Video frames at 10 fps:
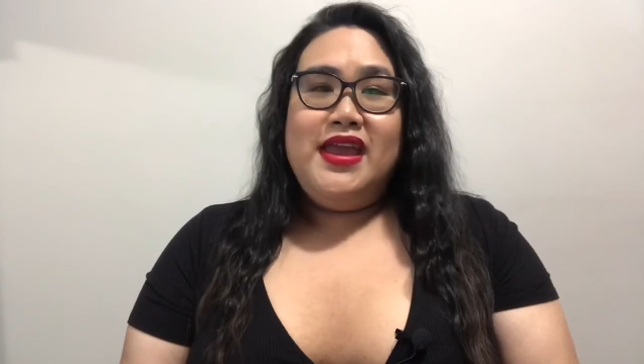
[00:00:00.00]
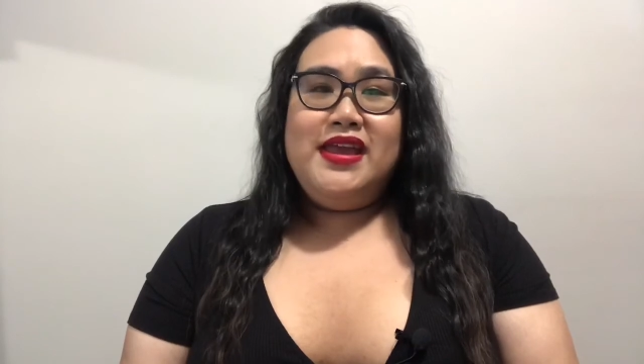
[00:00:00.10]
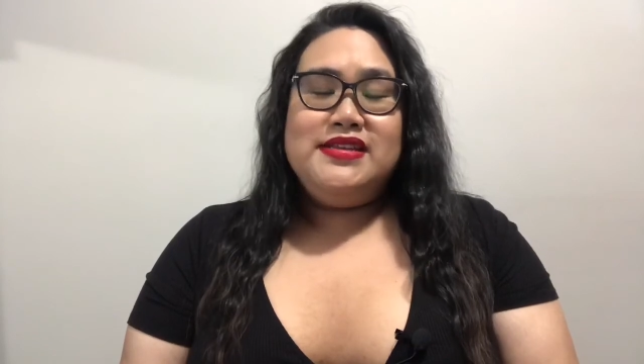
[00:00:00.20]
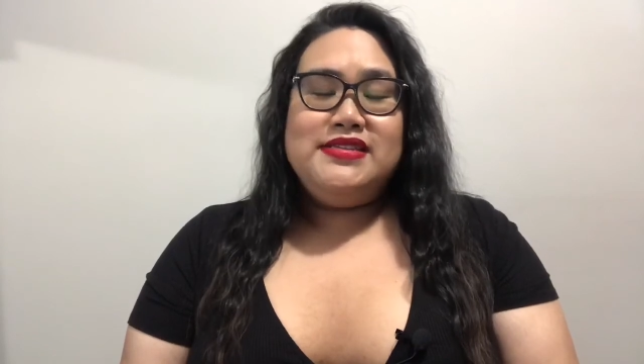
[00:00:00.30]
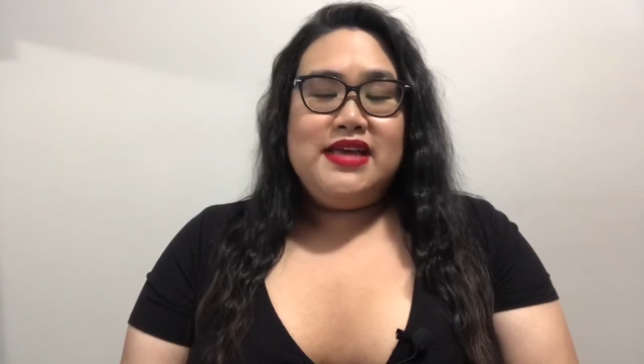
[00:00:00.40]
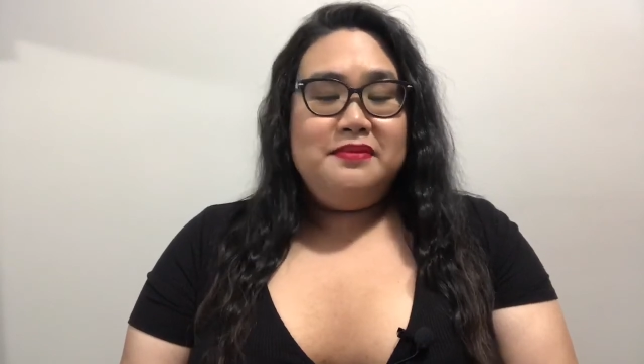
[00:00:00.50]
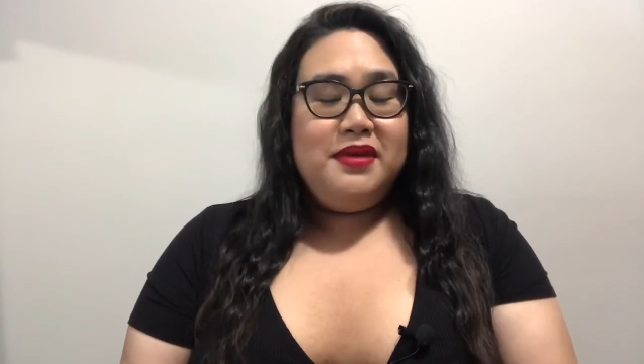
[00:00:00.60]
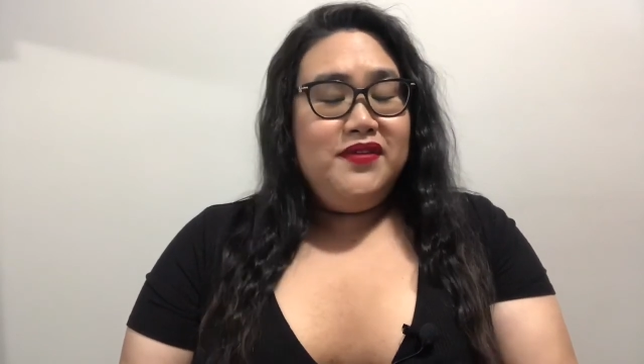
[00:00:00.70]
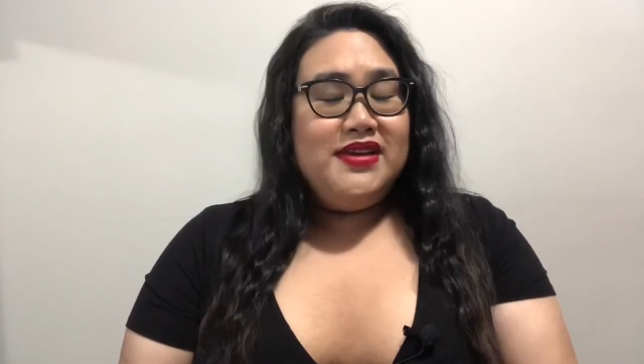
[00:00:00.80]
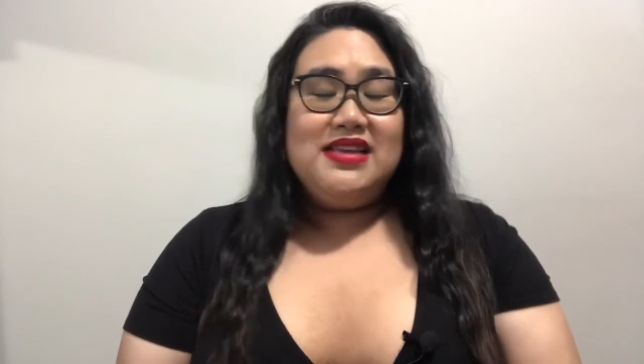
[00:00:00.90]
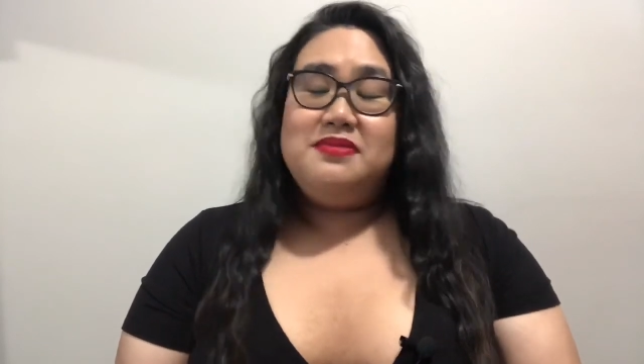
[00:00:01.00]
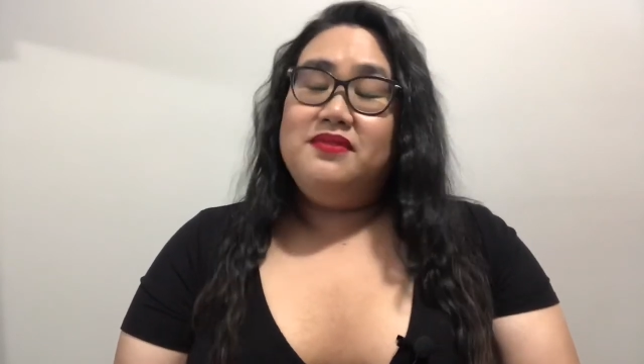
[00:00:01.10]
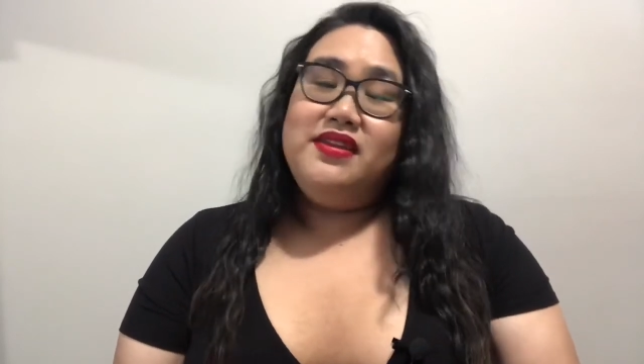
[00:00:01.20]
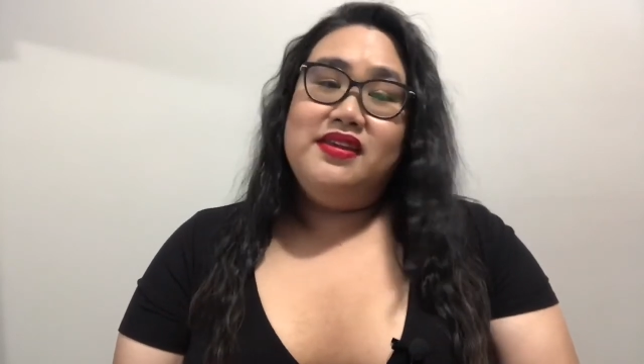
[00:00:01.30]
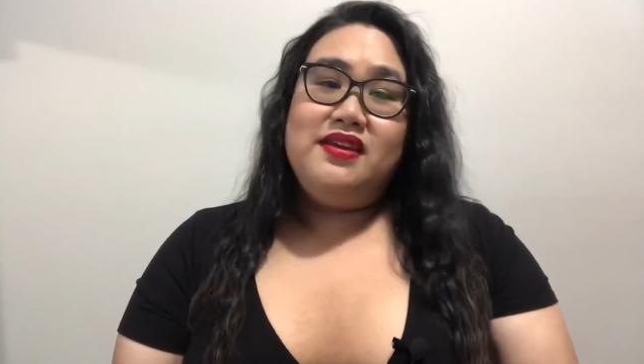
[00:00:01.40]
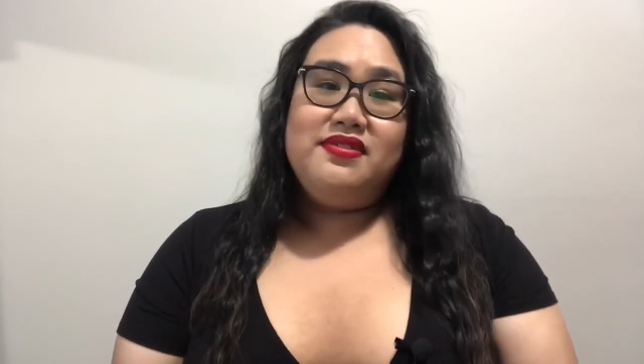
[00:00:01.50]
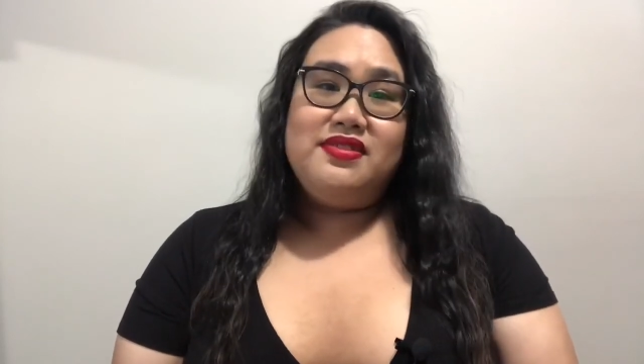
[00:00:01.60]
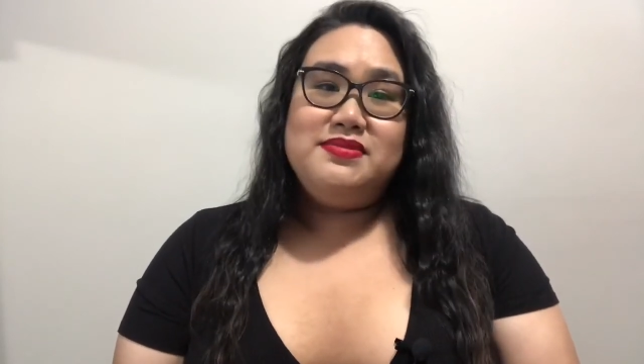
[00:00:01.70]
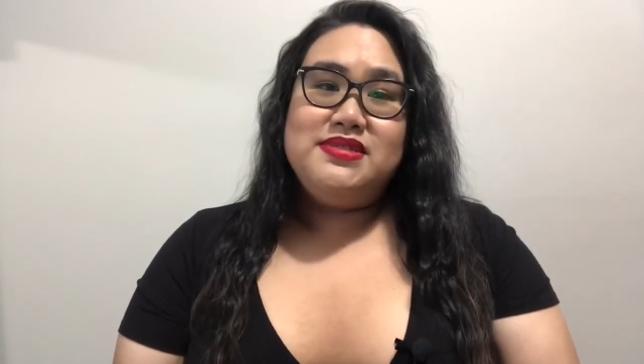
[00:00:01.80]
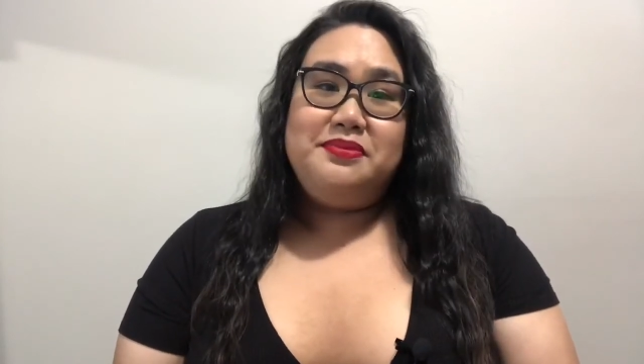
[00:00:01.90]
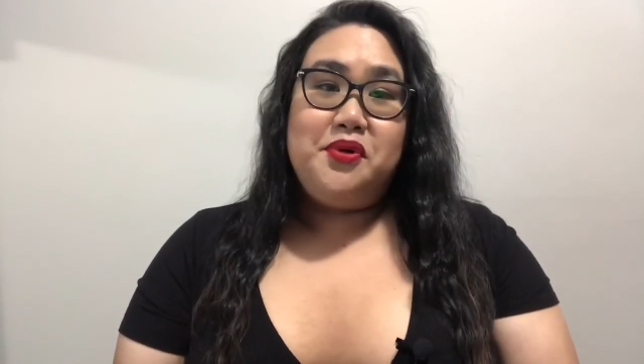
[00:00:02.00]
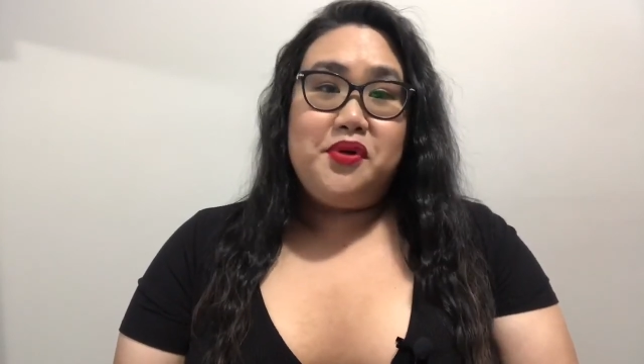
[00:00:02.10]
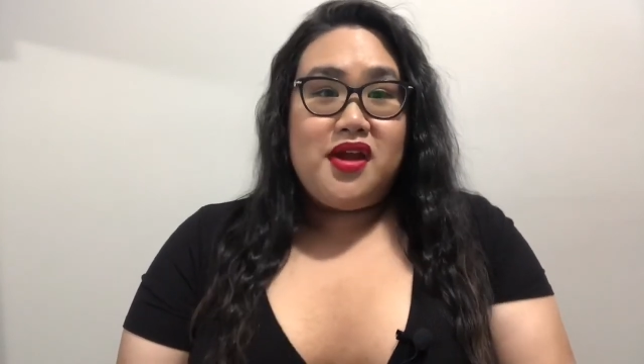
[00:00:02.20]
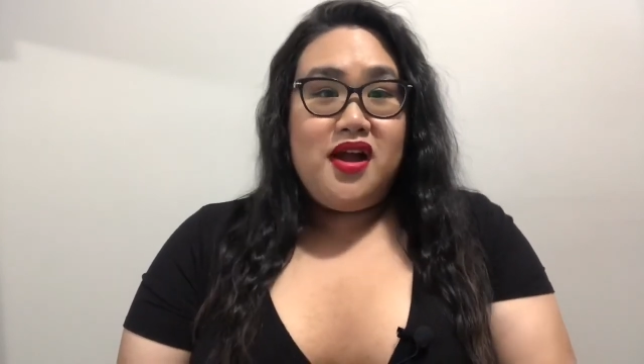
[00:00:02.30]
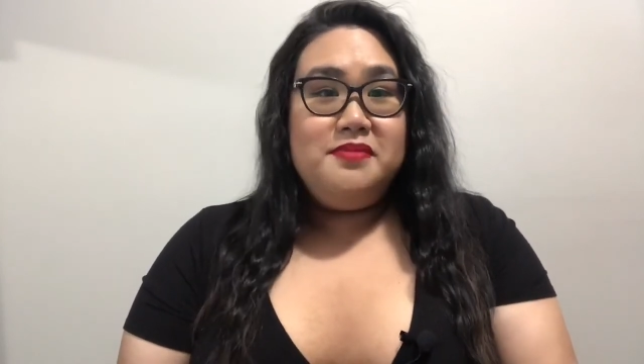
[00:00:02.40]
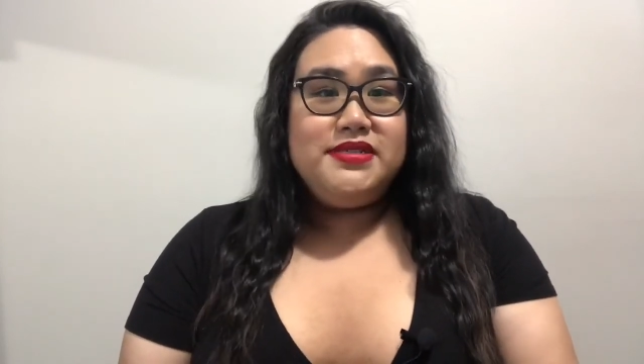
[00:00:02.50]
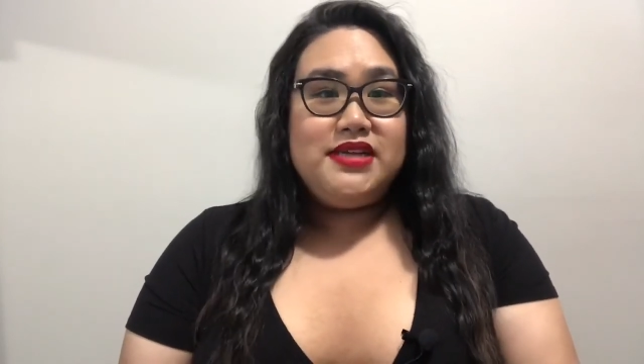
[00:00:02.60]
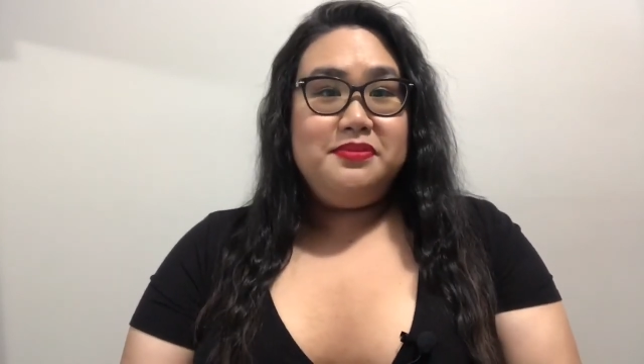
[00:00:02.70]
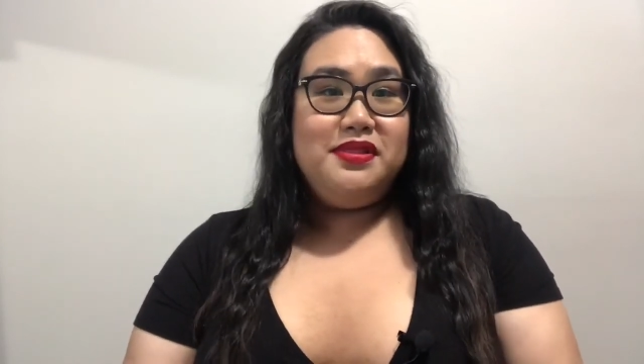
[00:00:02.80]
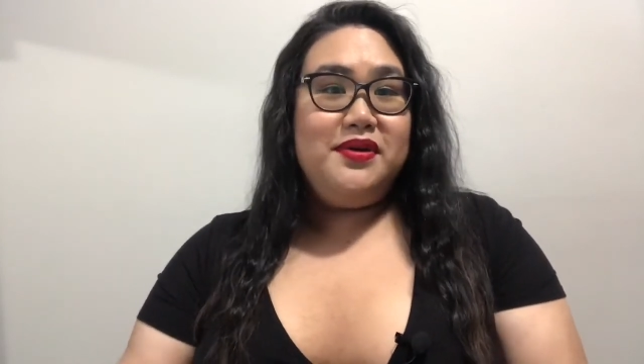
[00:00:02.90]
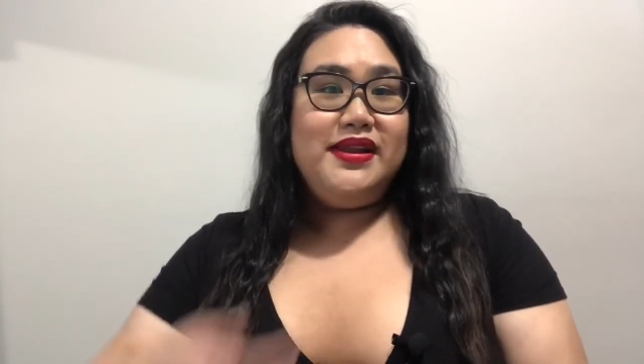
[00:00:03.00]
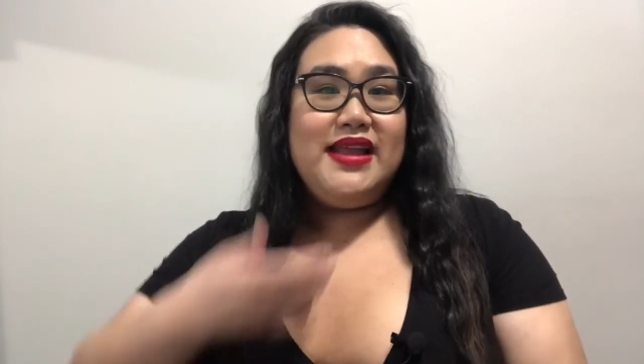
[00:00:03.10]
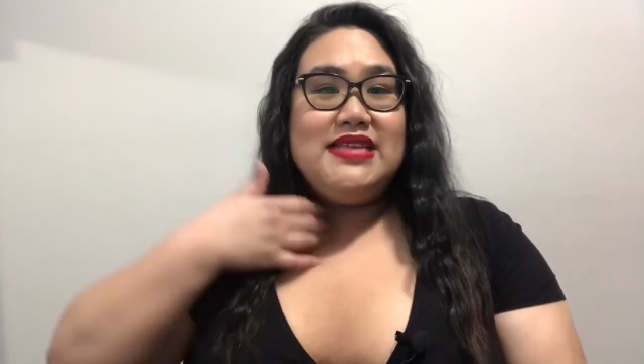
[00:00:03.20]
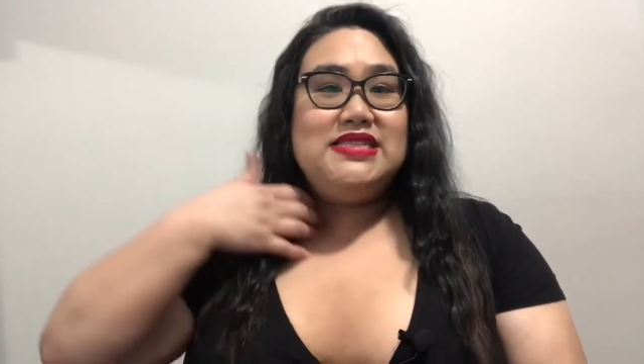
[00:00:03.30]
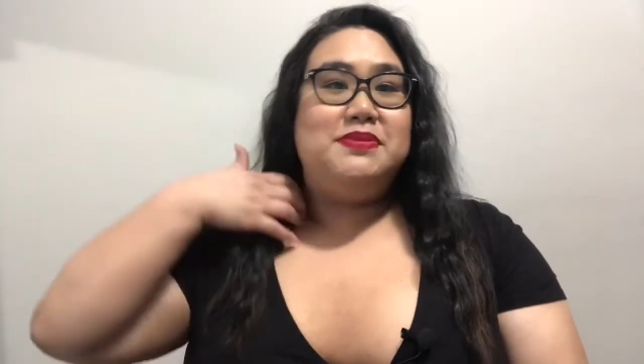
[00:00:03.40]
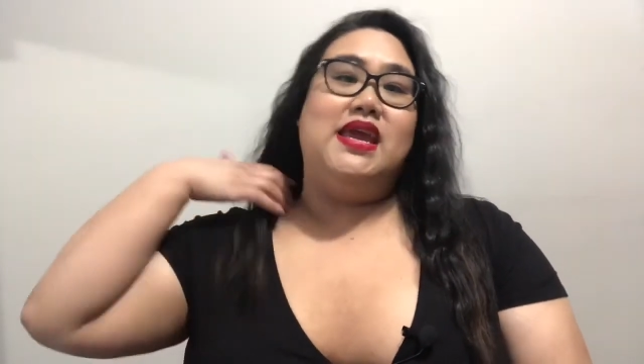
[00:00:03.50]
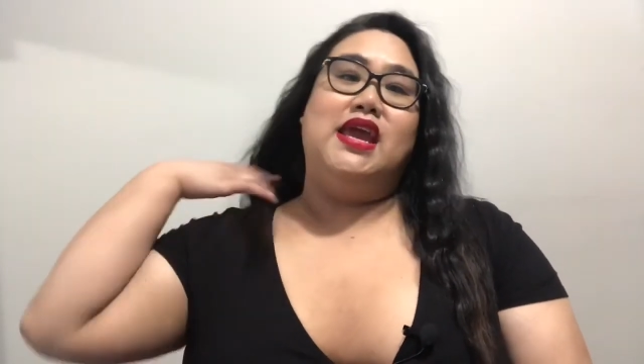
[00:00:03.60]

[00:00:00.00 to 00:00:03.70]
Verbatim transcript: And um, if you guys like my video, give it a thumbs up or comment down below and ask me